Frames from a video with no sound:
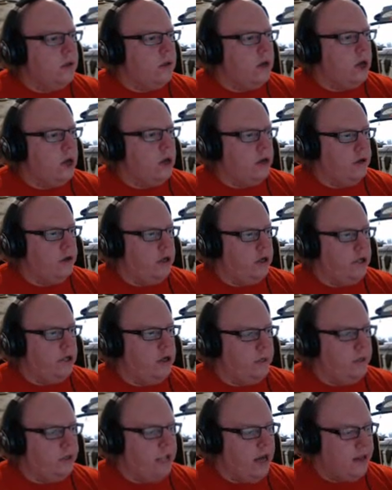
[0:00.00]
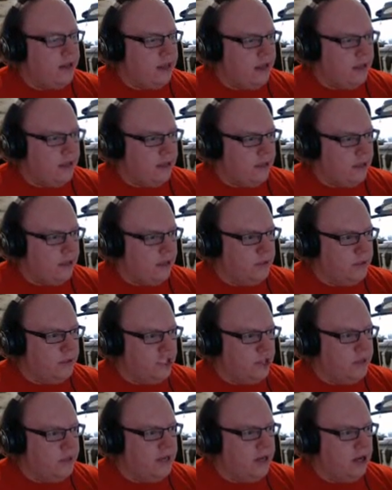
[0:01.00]
Oh no, not that one. That was
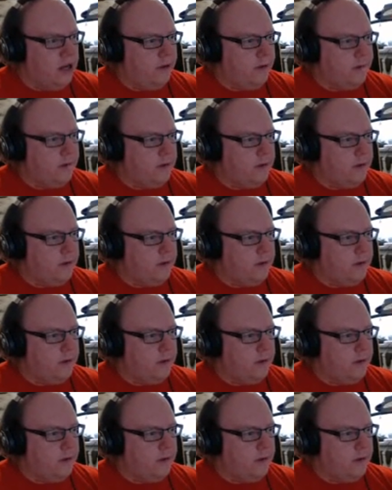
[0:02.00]
a spin-off.